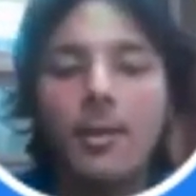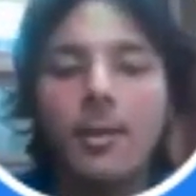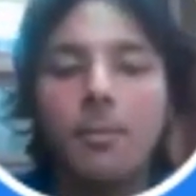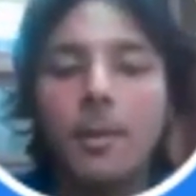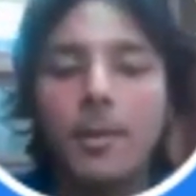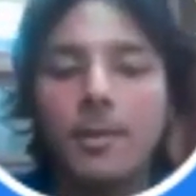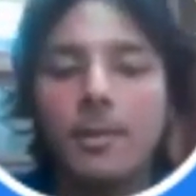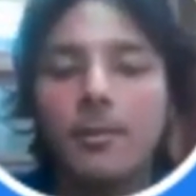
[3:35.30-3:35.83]

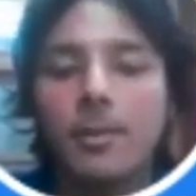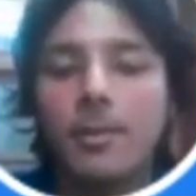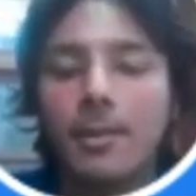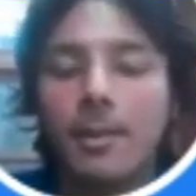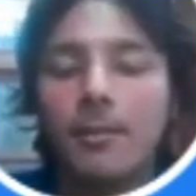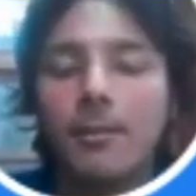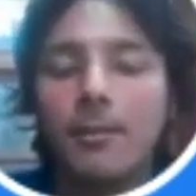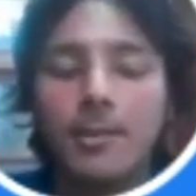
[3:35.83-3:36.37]
button which
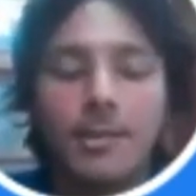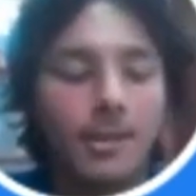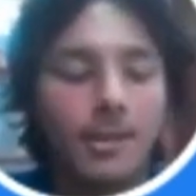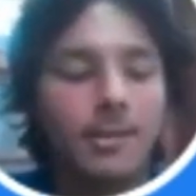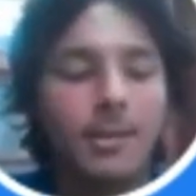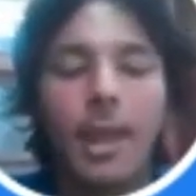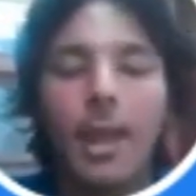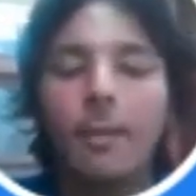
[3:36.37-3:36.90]

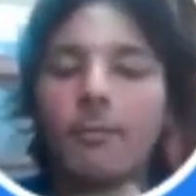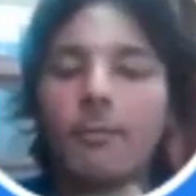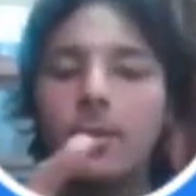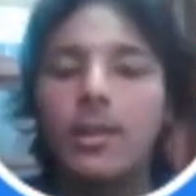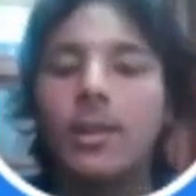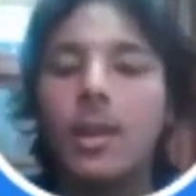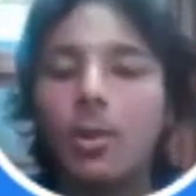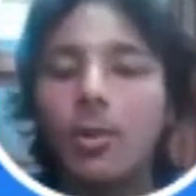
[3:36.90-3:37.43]
says M with
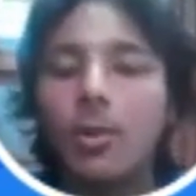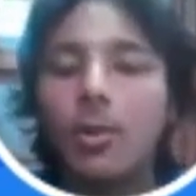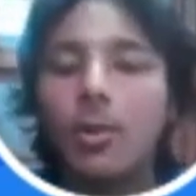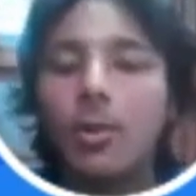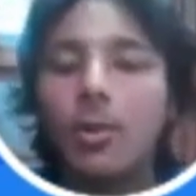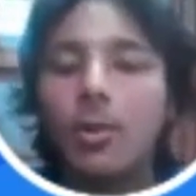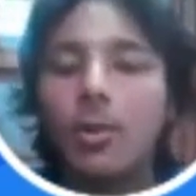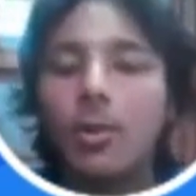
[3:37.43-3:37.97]
the down
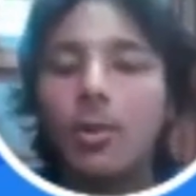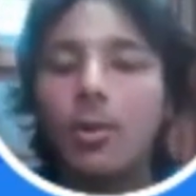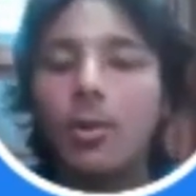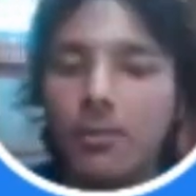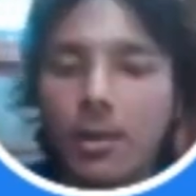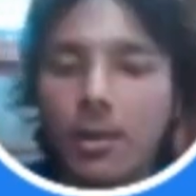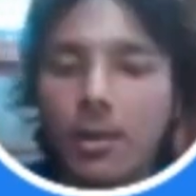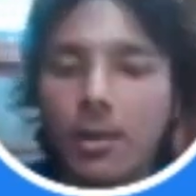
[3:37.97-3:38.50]
arrow button.
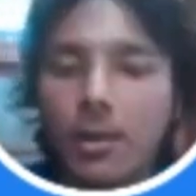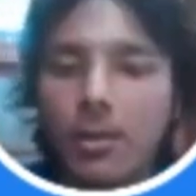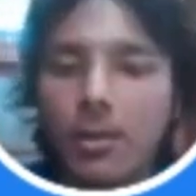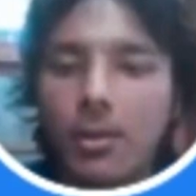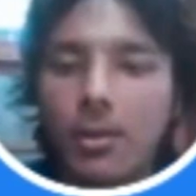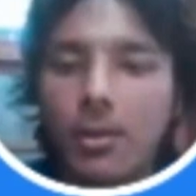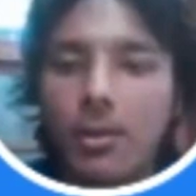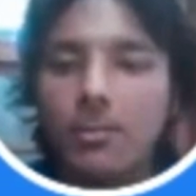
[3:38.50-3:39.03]
So if
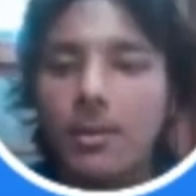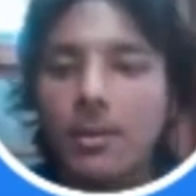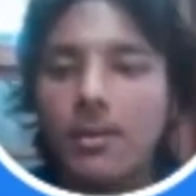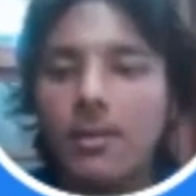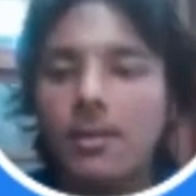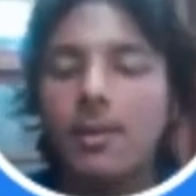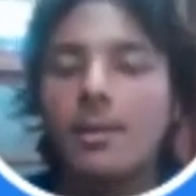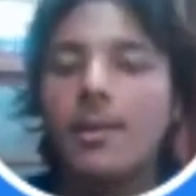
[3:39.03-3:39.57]
you click on the
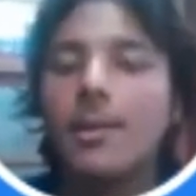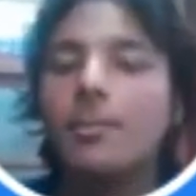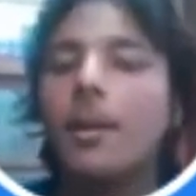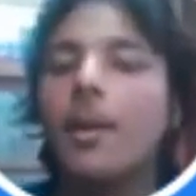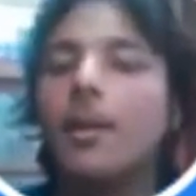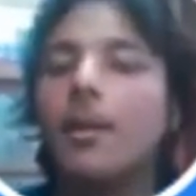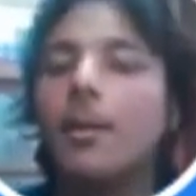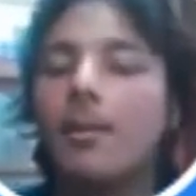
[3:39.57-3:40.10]
button, it'll
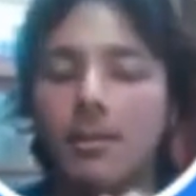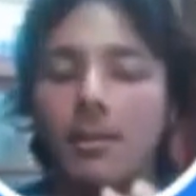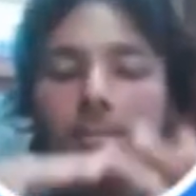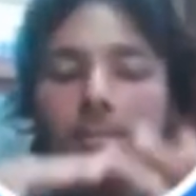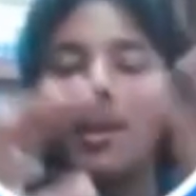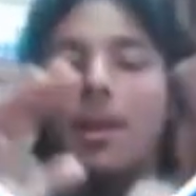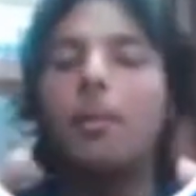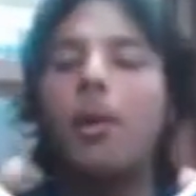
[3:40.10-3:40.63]
display
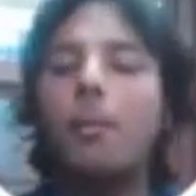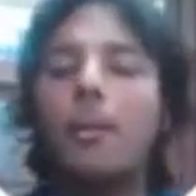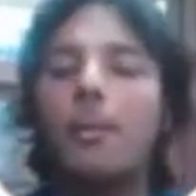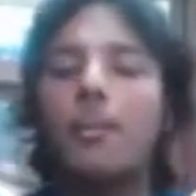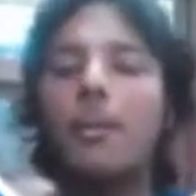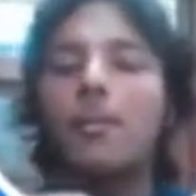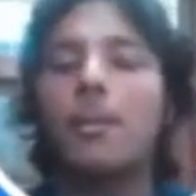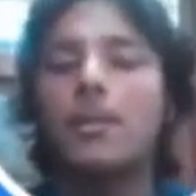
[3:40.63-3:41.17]
a
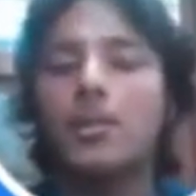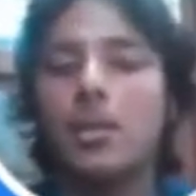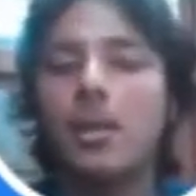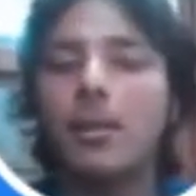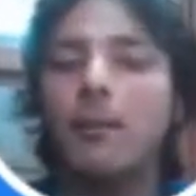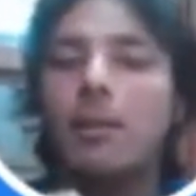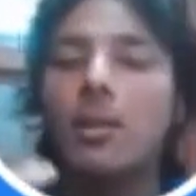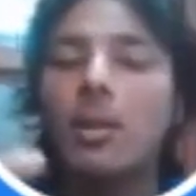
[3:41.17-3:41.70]
pop-up image
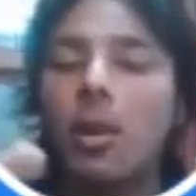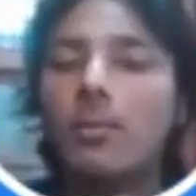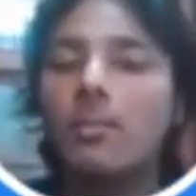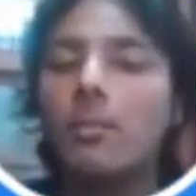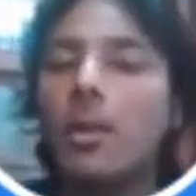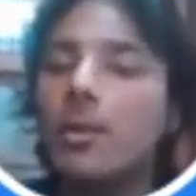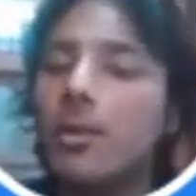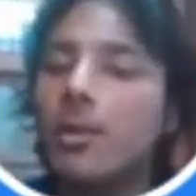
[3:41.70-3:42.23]
with
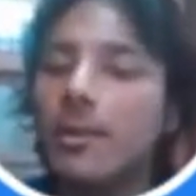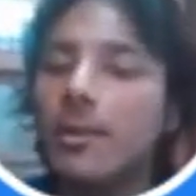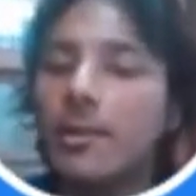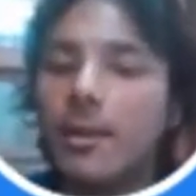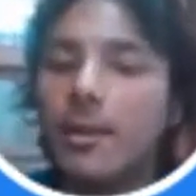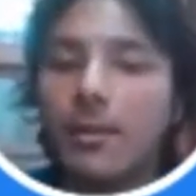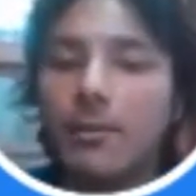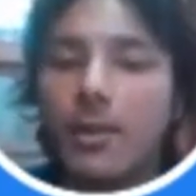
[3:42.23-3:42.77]
all the markdowns
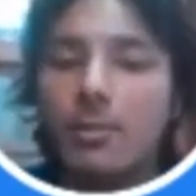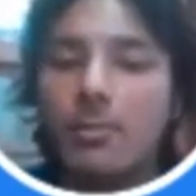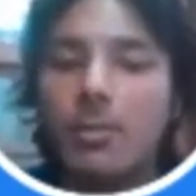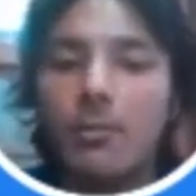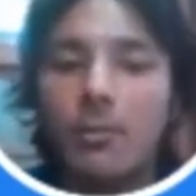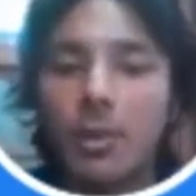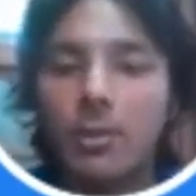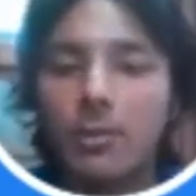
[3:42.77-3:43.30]
that are
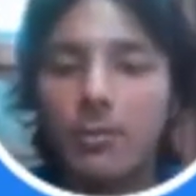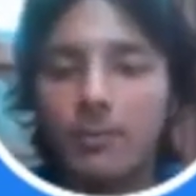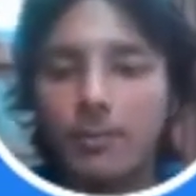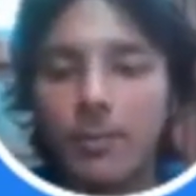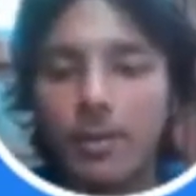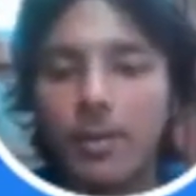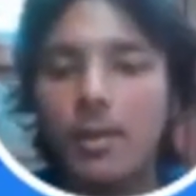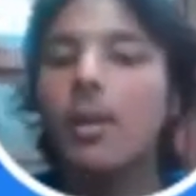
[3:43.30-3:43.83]
available for you.
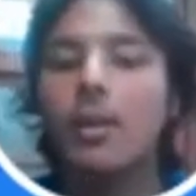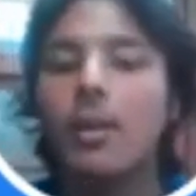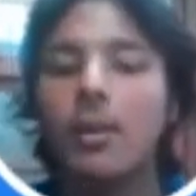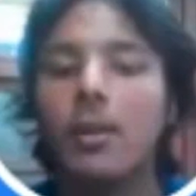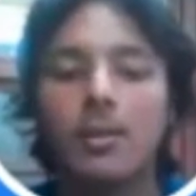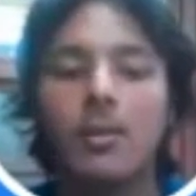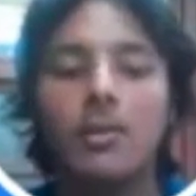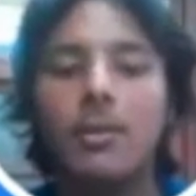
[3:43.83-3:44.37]
You
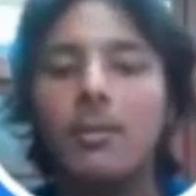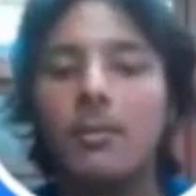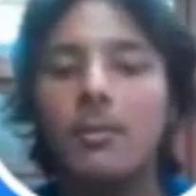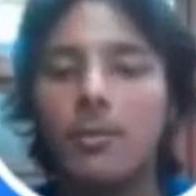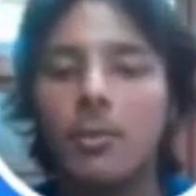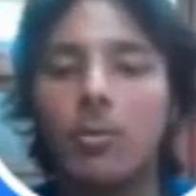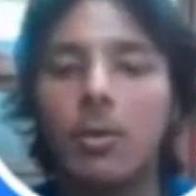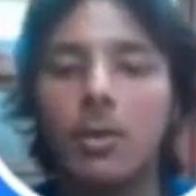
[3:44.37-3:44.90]
can use them
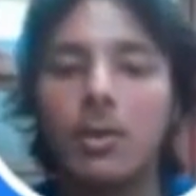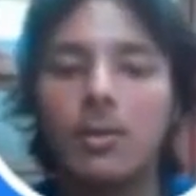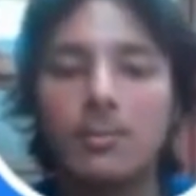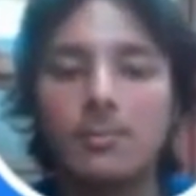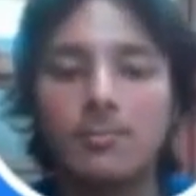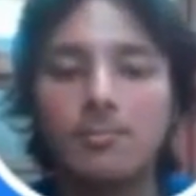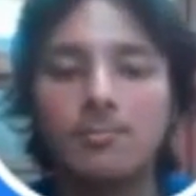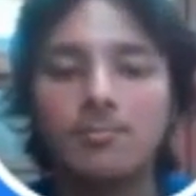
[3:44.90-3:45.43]
if you want.
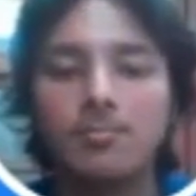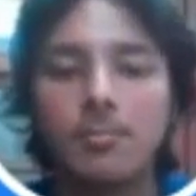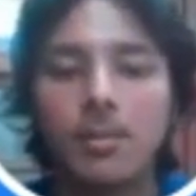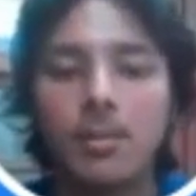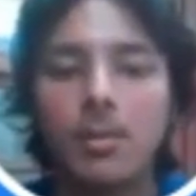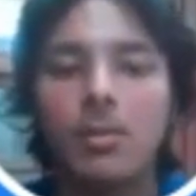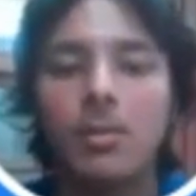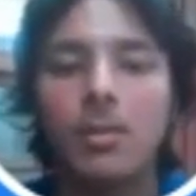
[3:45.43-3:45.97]

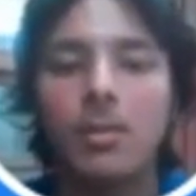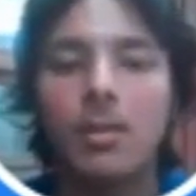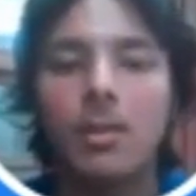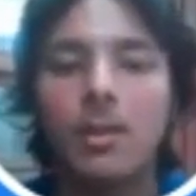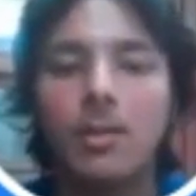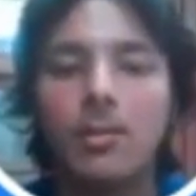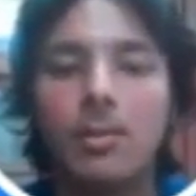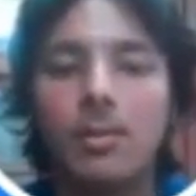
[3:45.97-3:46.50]
The
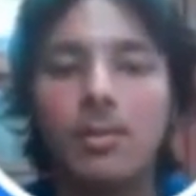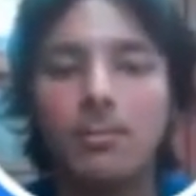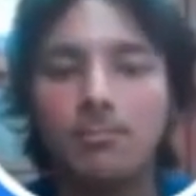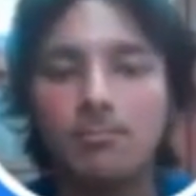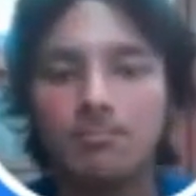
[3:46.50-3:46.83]
next one